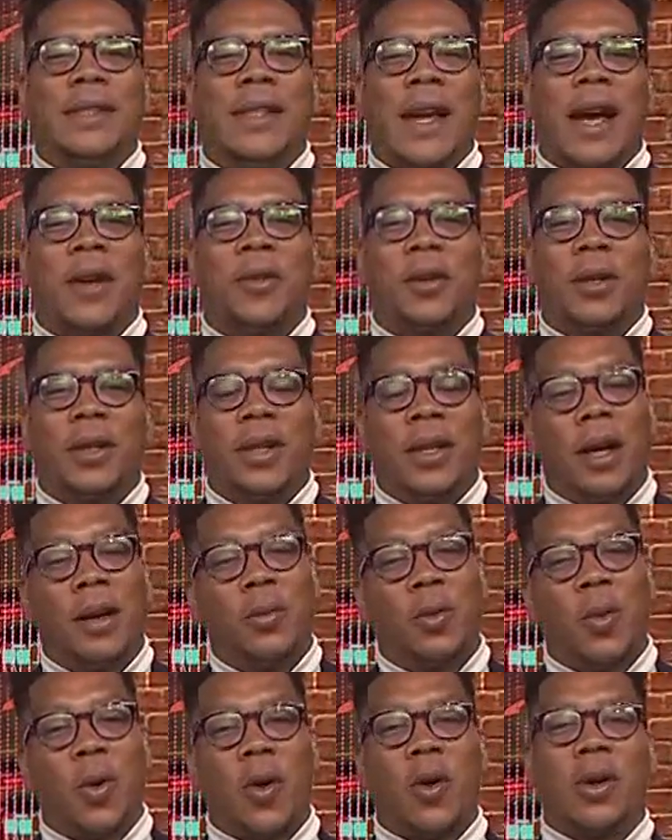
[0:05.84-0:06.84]
down to
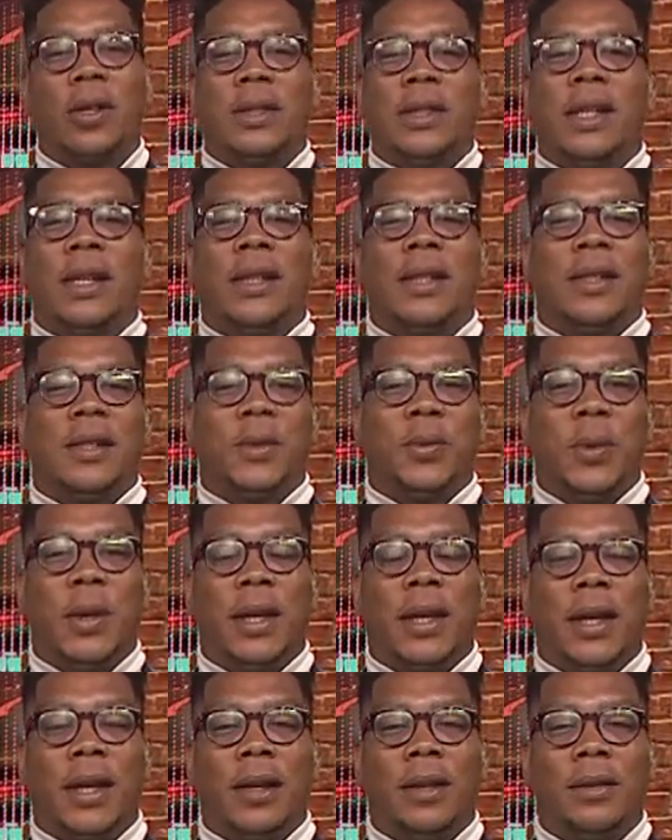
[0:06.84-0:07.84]
club quarantine this
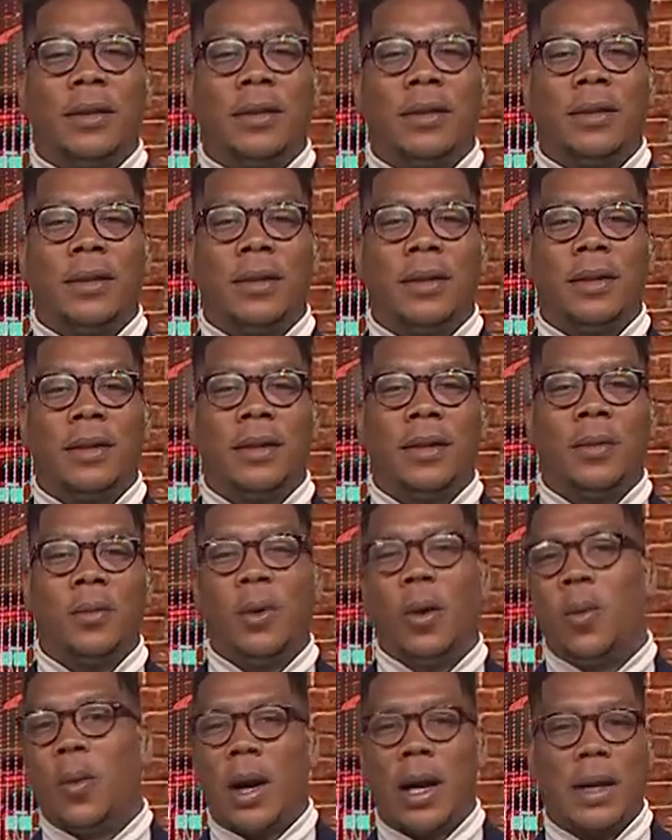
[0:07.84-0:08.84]
weekend?
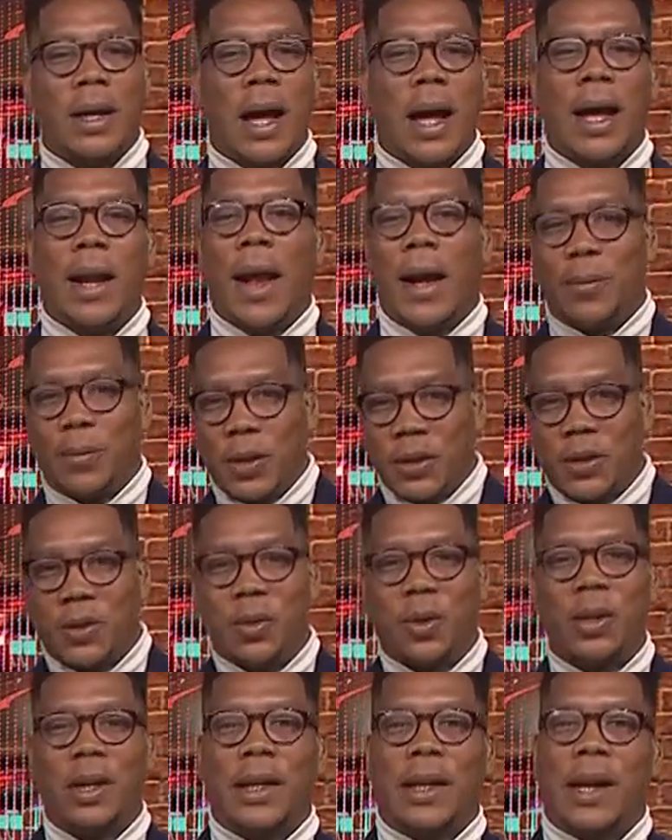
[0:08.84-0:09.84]
Well, why not? I put
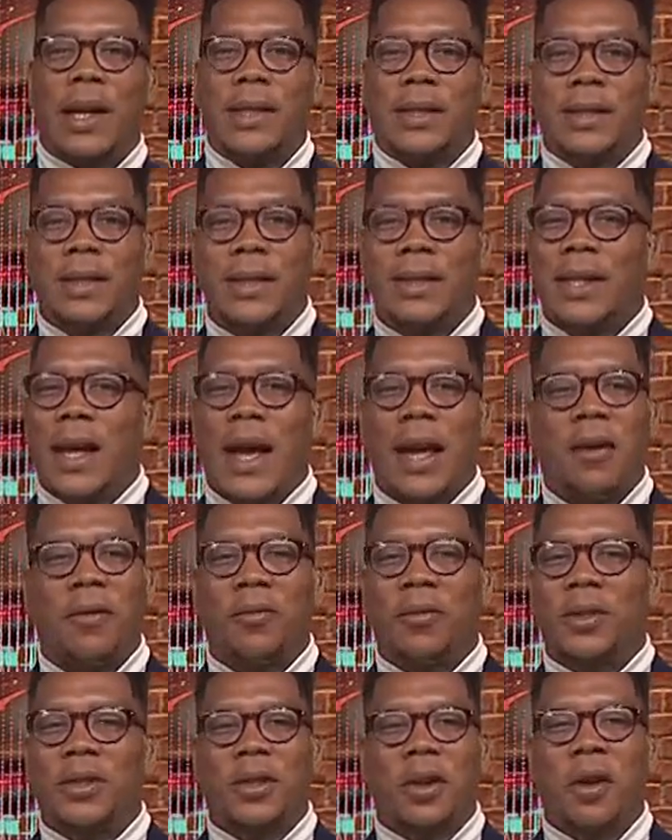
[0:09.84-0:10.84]
you on the guest list. I
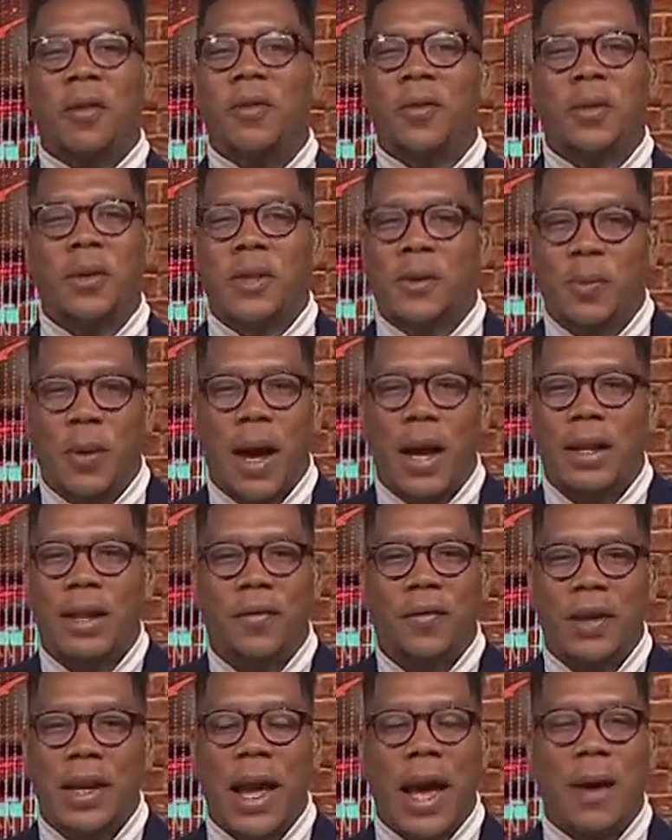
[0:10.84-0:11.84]
even reserved you a spot in the
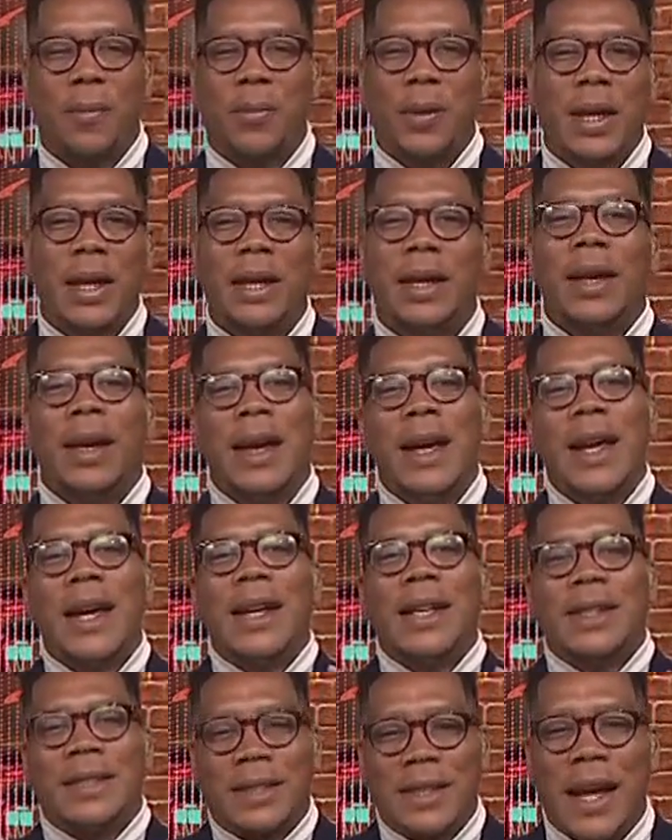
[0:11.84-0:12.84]
VIP.
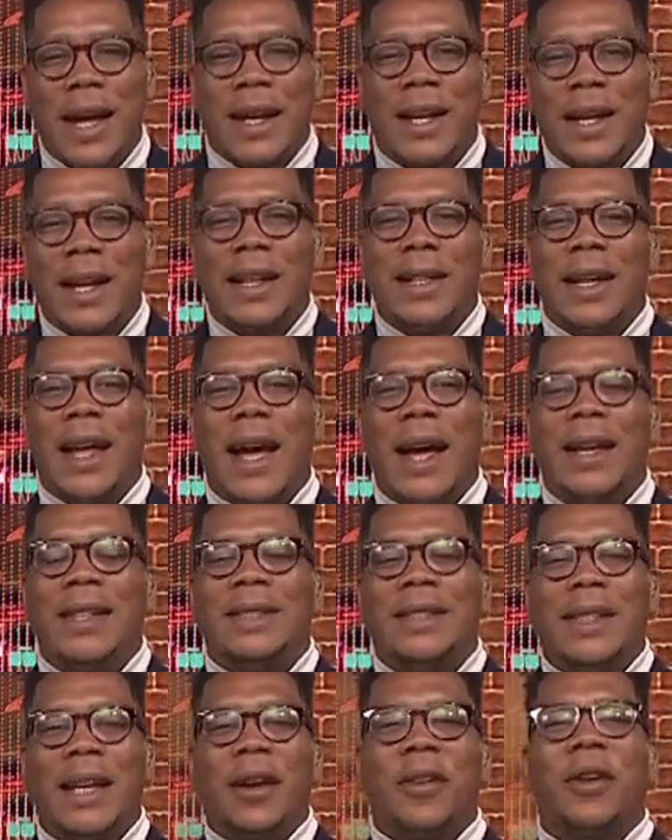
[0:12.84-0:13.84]
Saturday
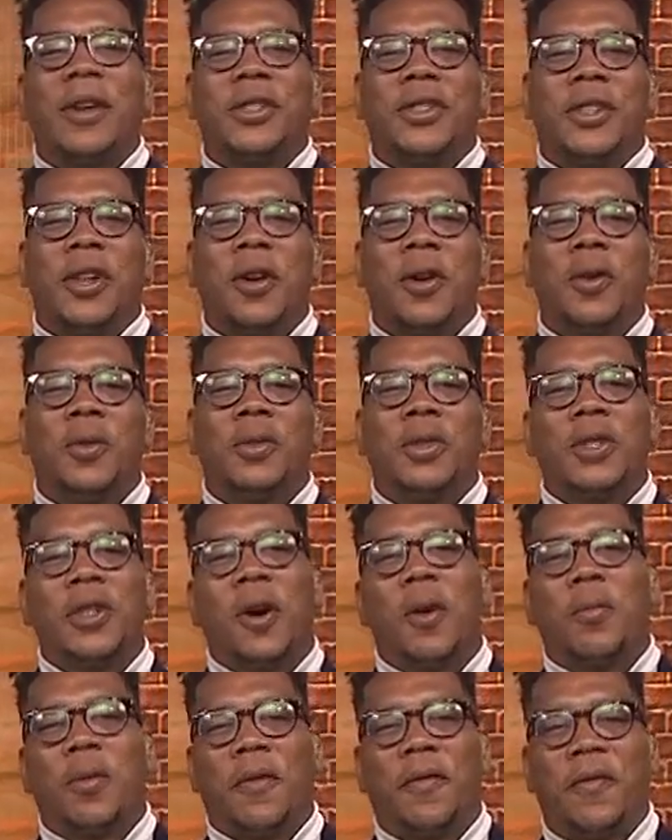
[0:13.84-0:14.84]
night, Derek Jones,
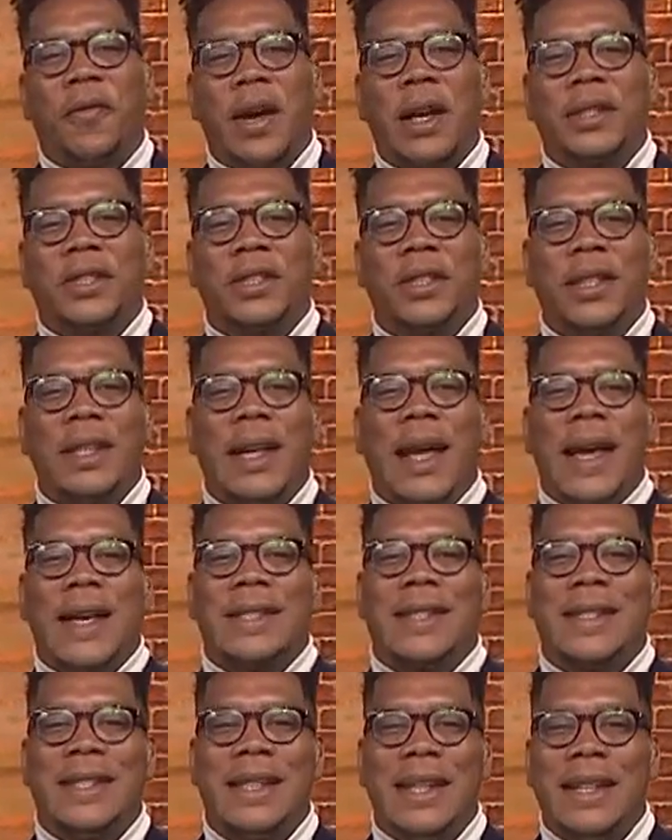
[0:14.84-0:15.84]
known professionally
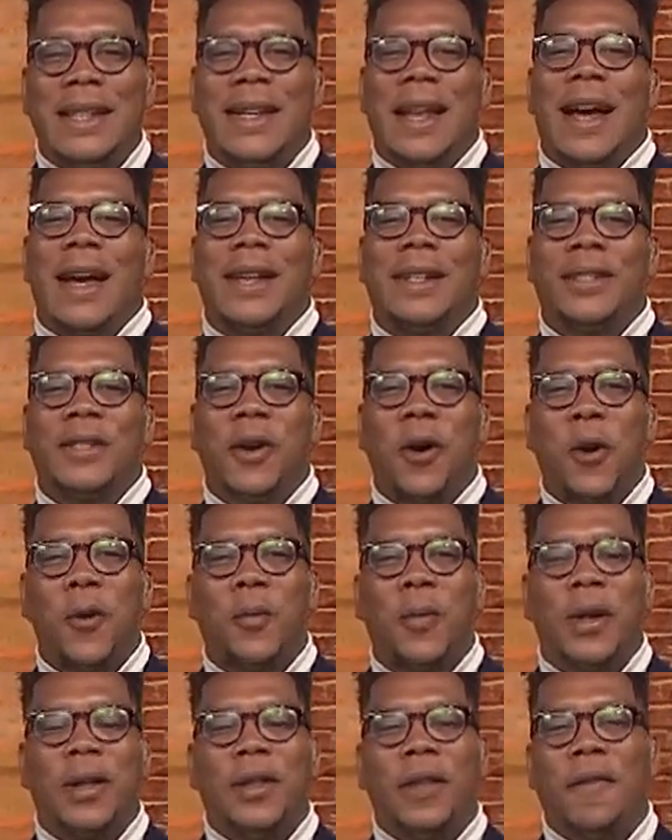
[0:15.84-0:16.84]
as D-Nice,
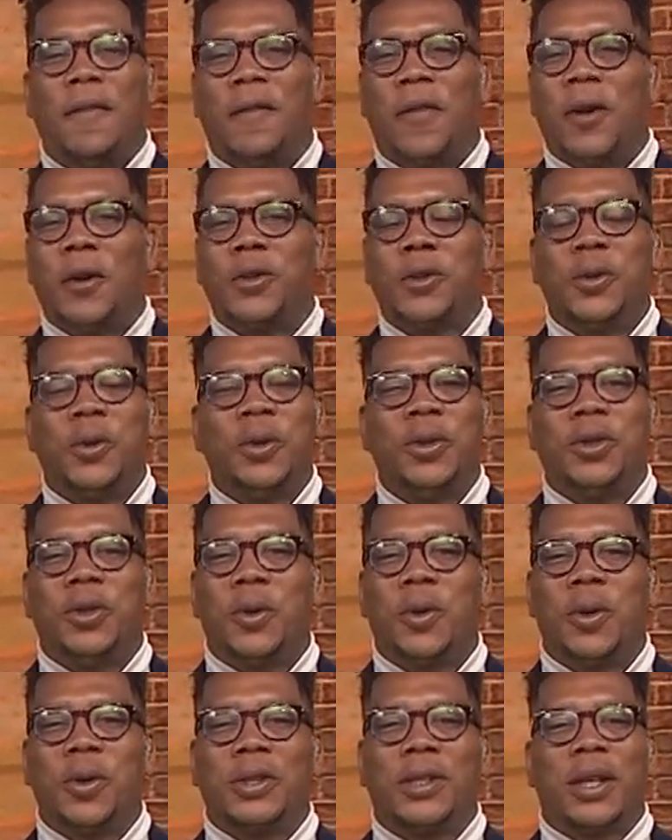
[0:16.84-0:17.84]
opened the virtual
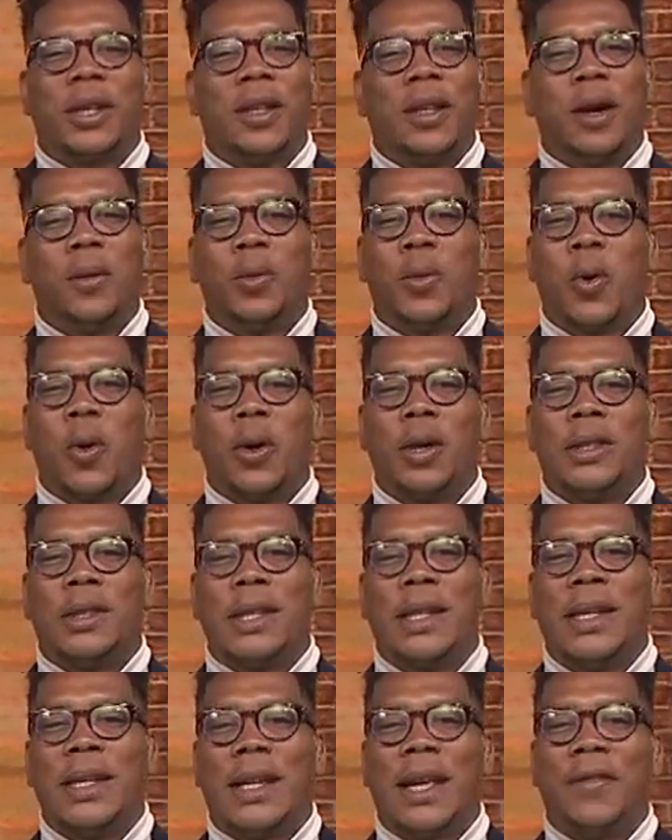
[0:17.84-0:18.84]
doors to club
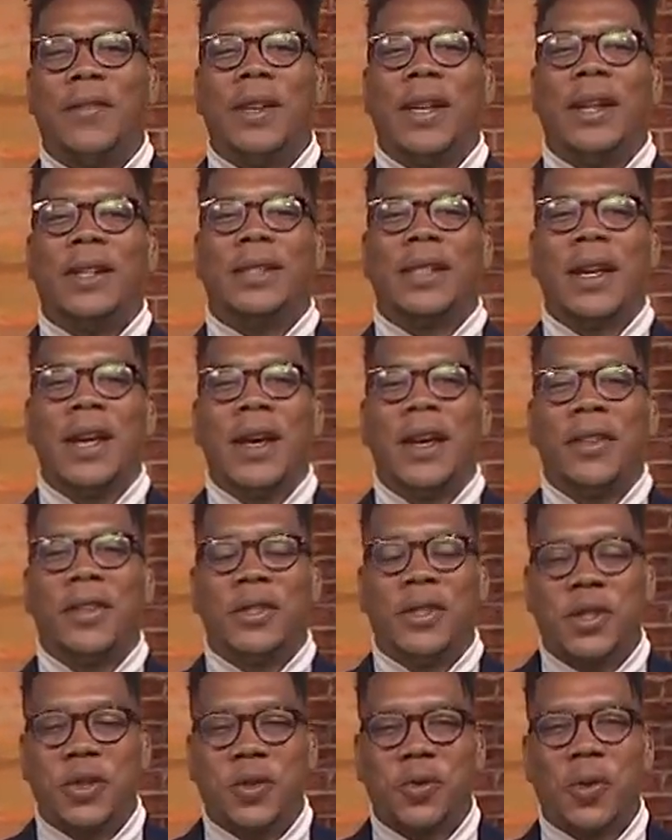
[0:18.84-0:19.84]
quarantine, giving us
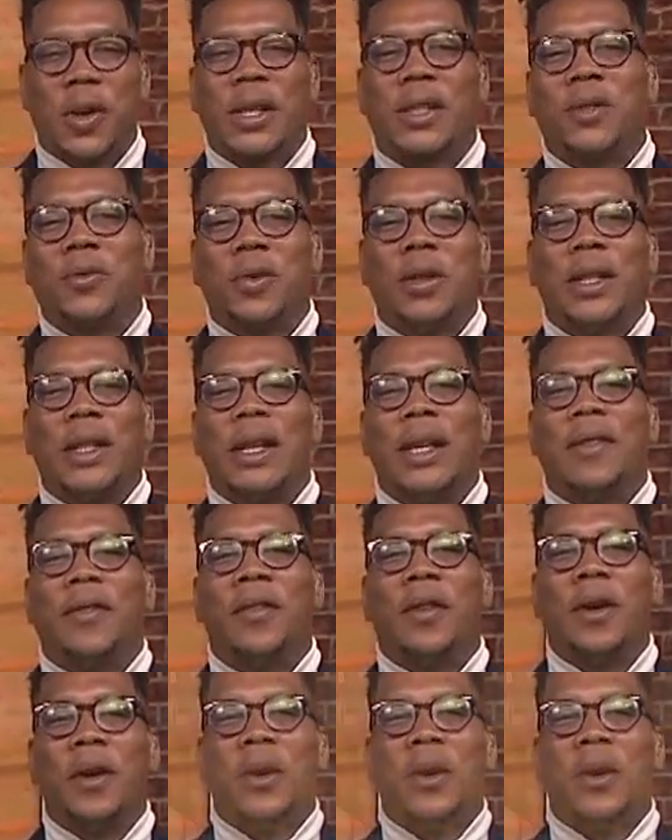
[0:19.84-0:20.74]
the stress relief